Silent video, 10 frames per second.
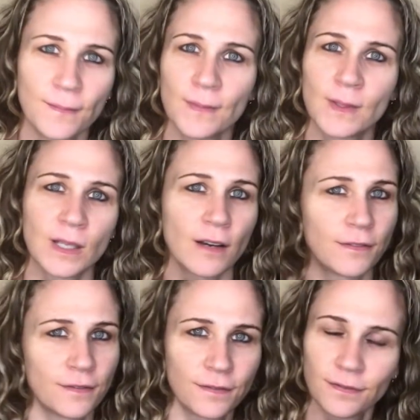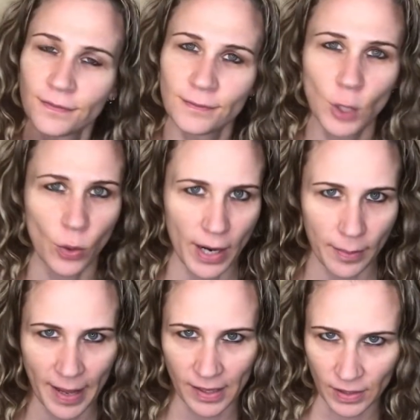stuff go out of
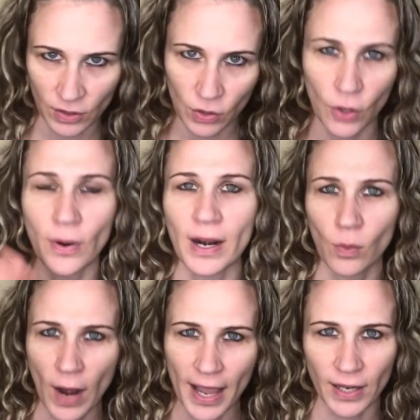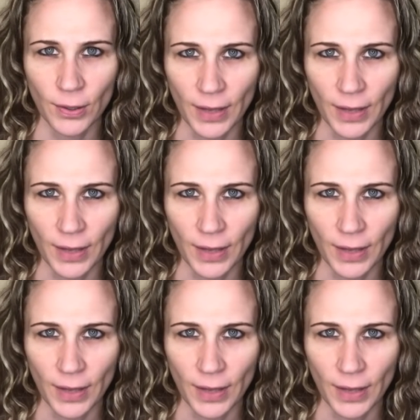balance, go out of whack.